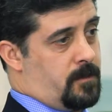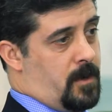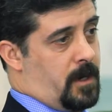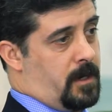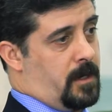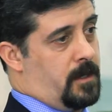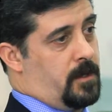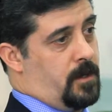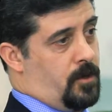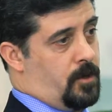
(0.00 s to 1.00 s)
and marketing
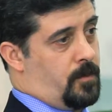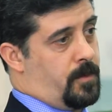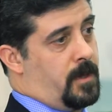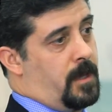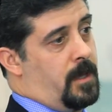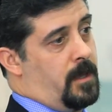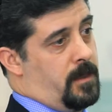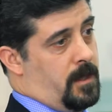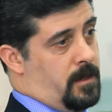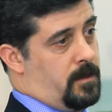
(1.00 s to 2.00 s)
into Europe
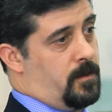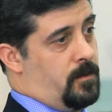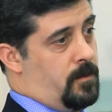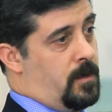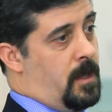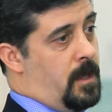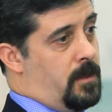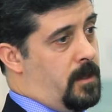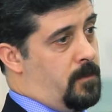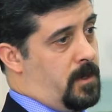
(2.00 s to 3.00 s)
and then into
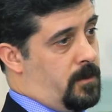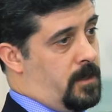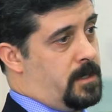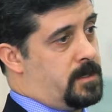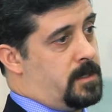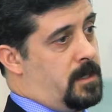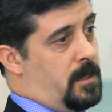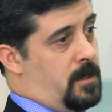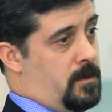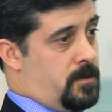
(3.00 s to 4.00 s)
the Middle East
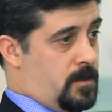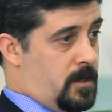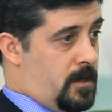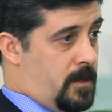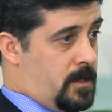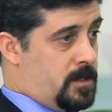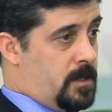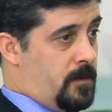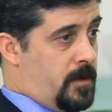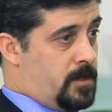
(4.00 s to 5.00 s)
and then
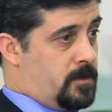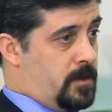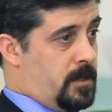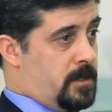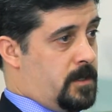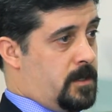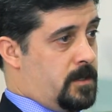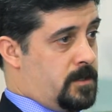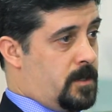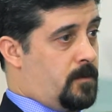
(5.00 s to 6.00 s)
eventually into
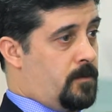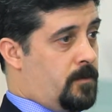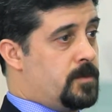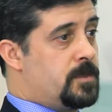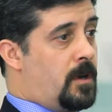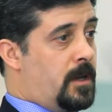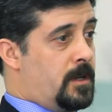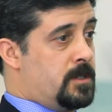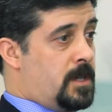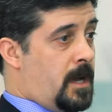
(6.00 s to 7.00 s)
some
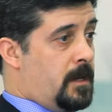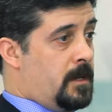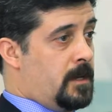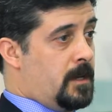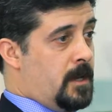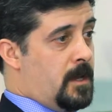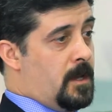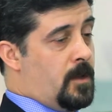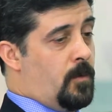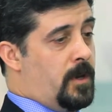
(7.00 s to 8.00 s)
starting in China.
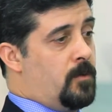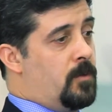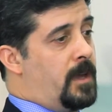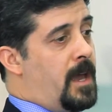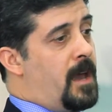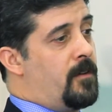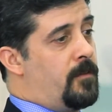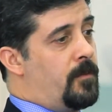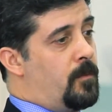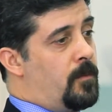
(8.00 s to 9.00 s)
We didn't really
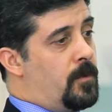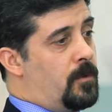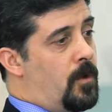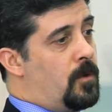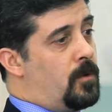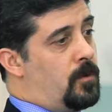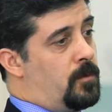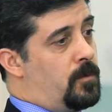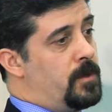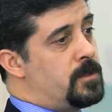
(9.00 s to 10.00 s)
have
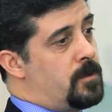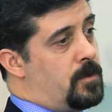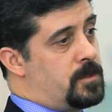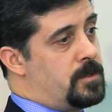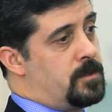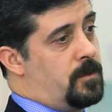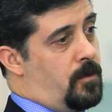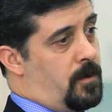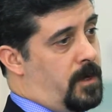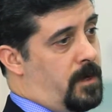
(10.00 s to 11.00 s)
local resources
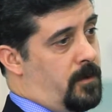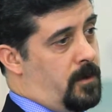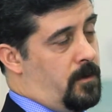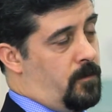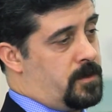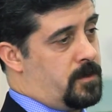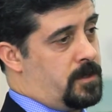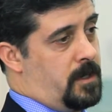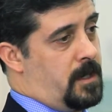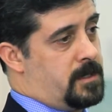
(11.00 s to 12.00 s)
or even
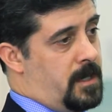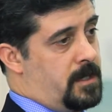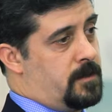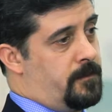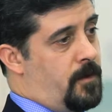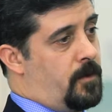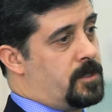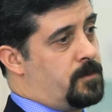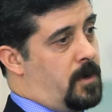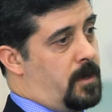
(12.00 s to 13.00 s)
resources in the United States to
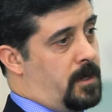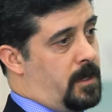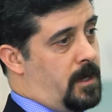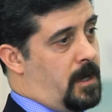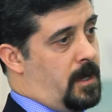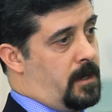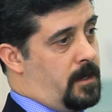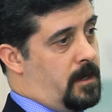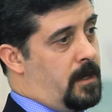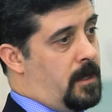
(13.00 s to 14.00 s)
focus marketing on